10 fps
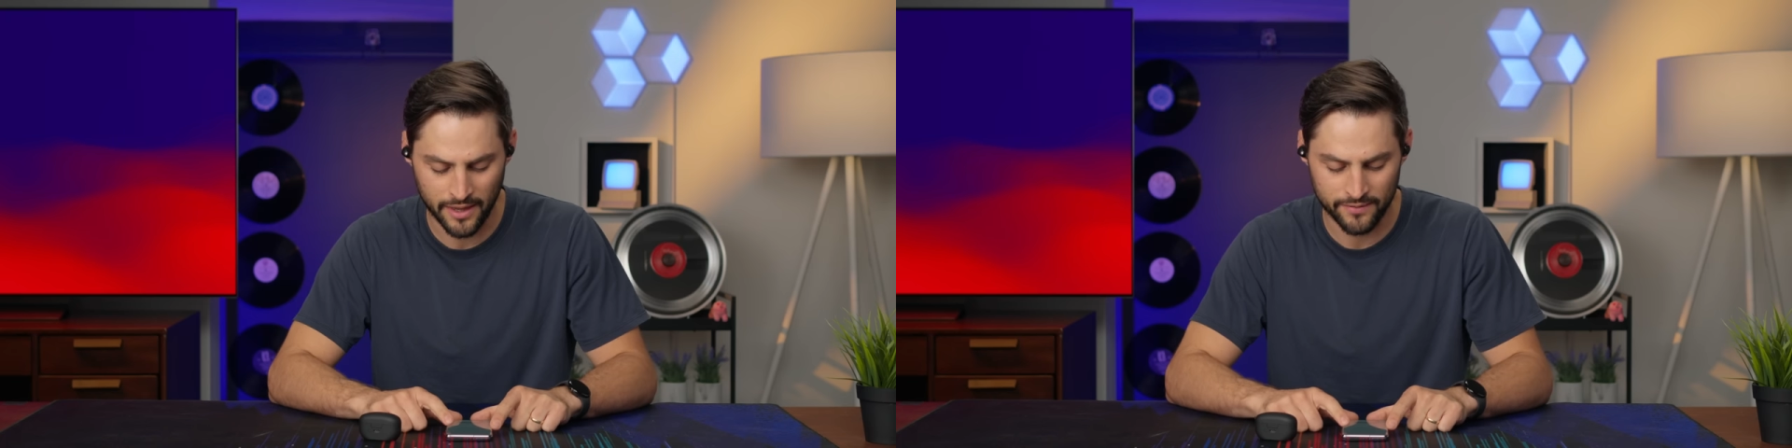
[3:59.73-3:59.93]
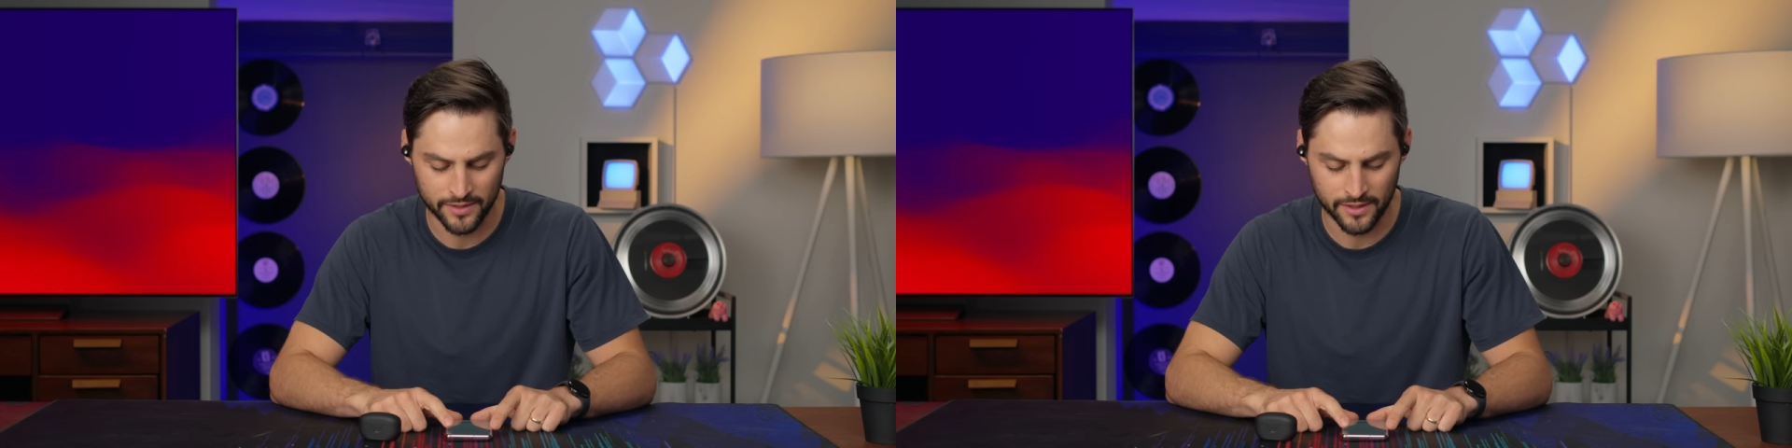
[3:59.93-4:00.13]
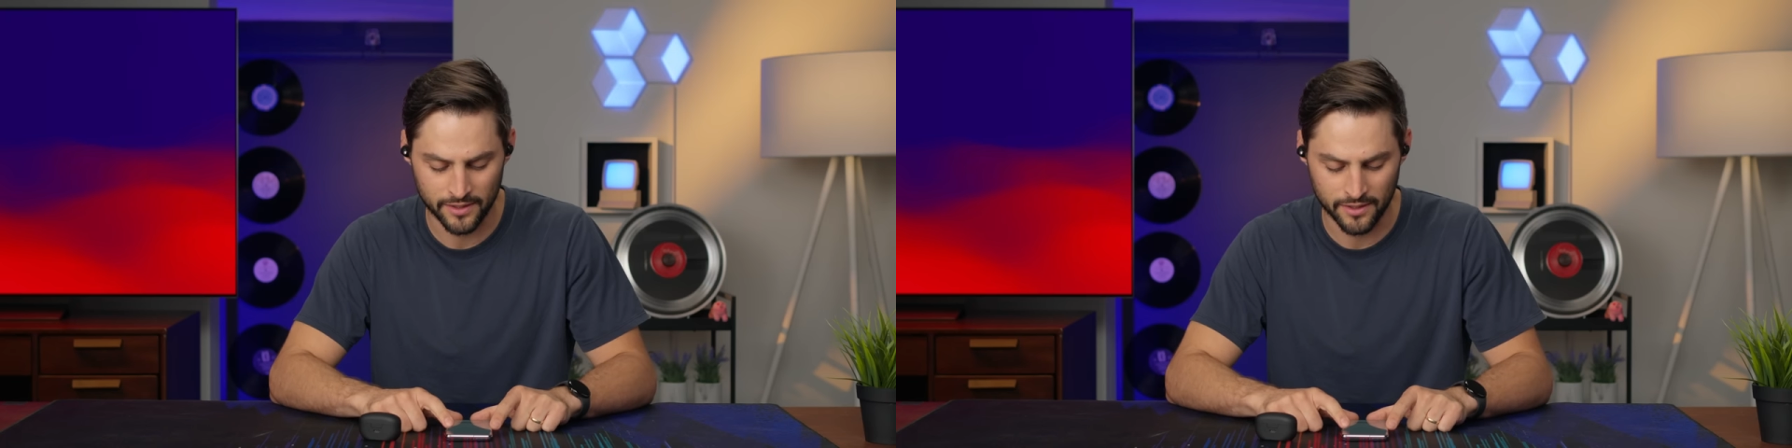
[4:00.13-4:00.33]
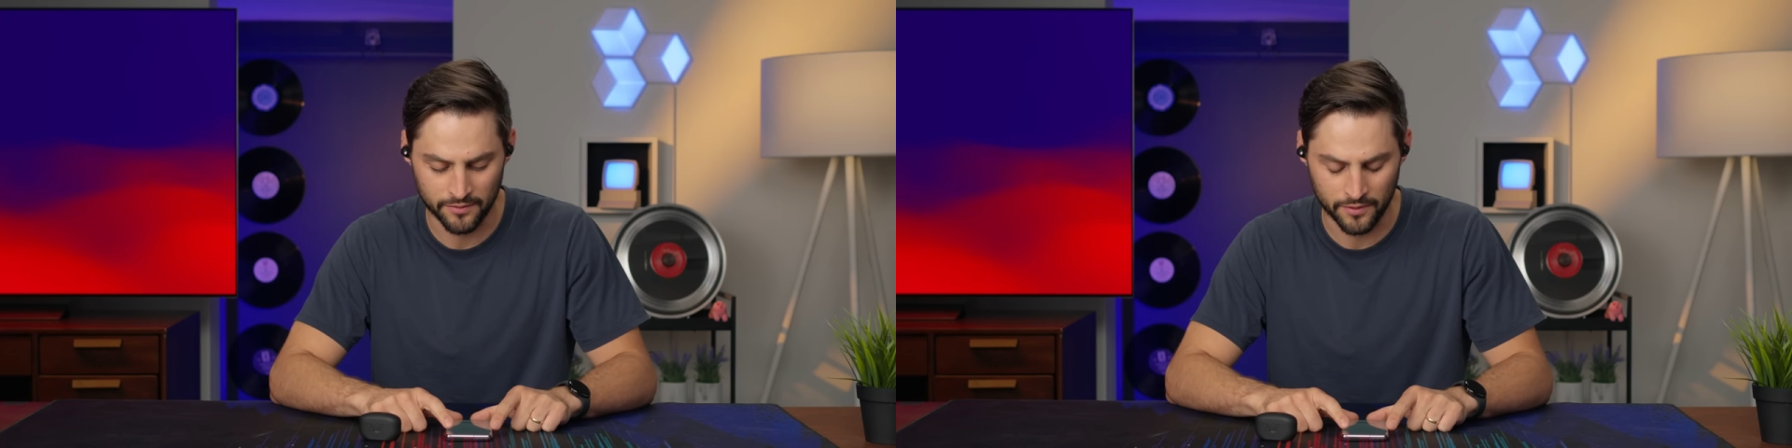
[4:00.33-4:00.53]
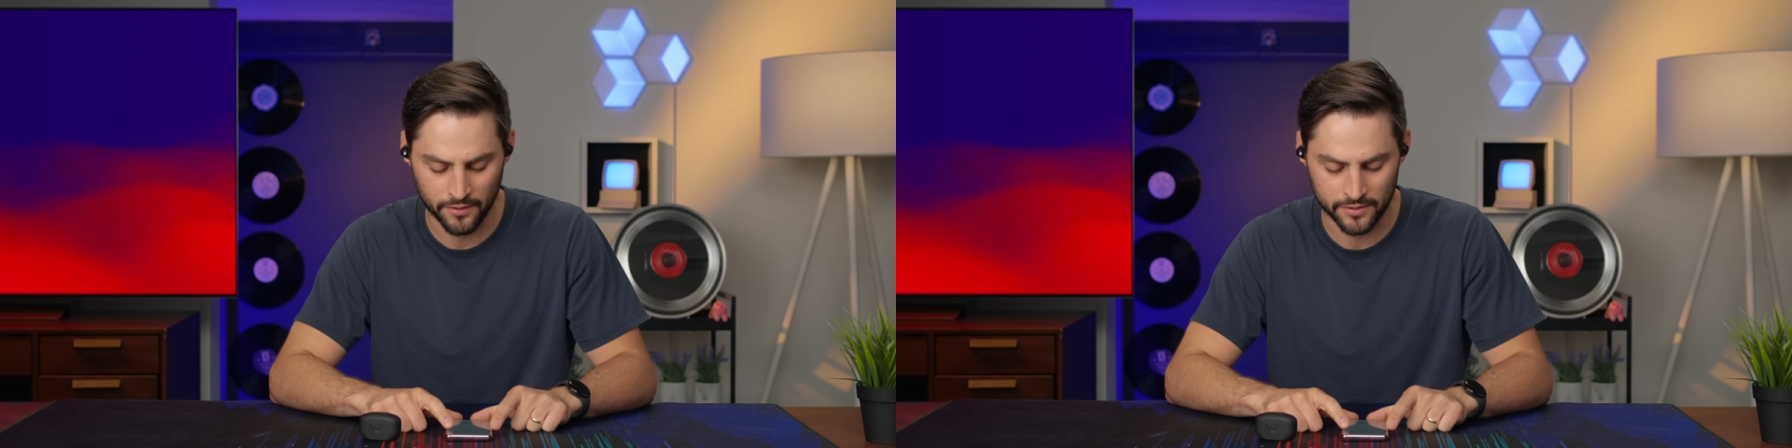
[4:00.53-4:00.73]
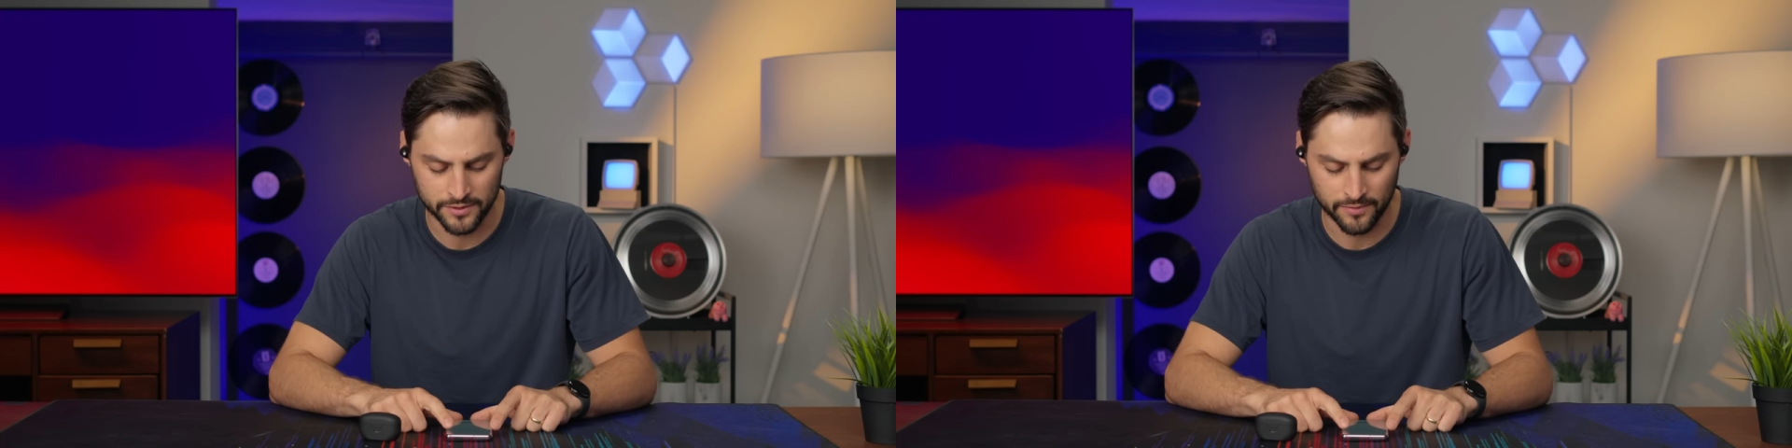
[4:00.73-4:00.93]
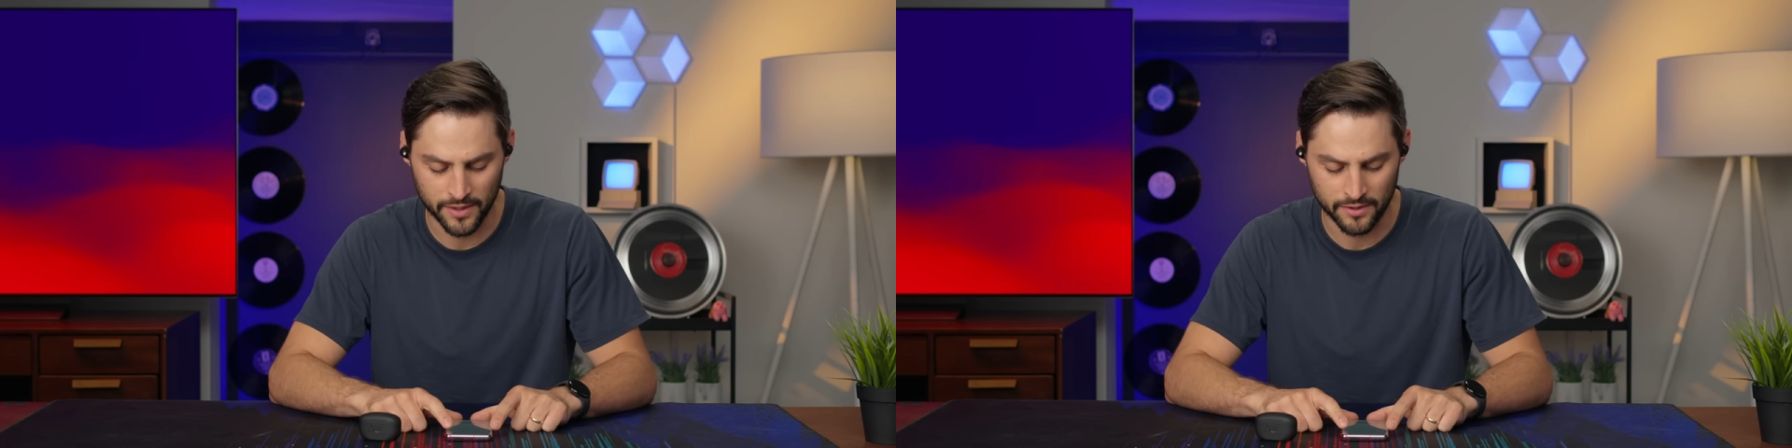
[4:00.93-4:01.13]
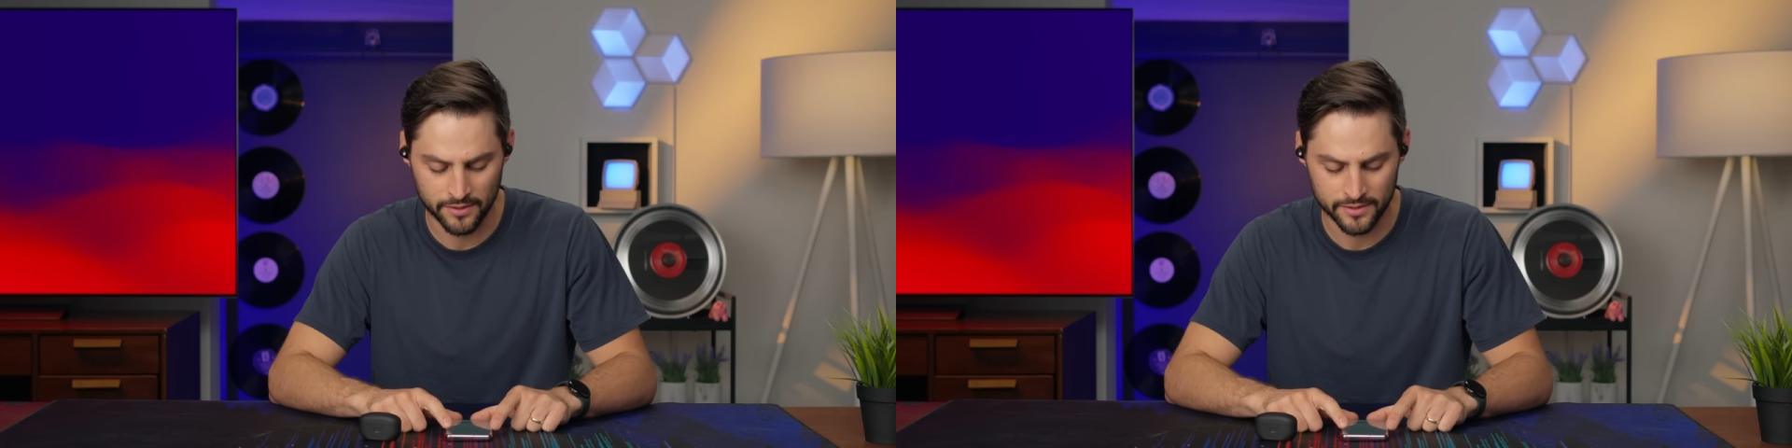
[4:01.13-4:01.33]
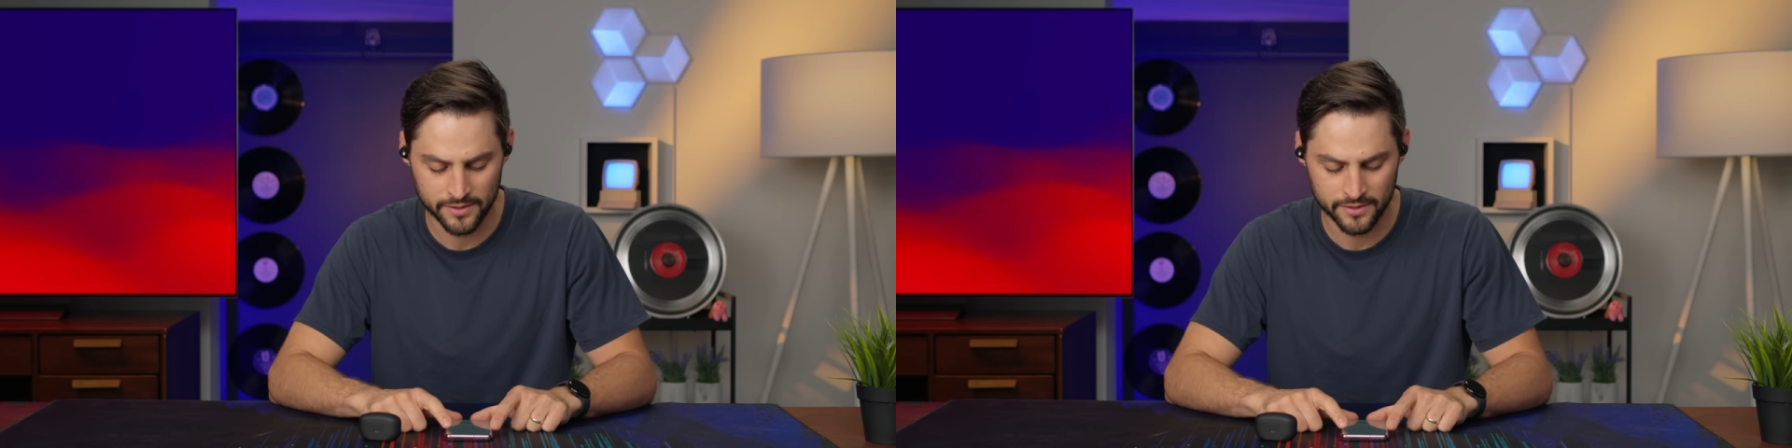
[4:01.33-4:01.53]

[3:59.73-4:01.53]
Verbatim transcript: I haven't done any photos of my ears.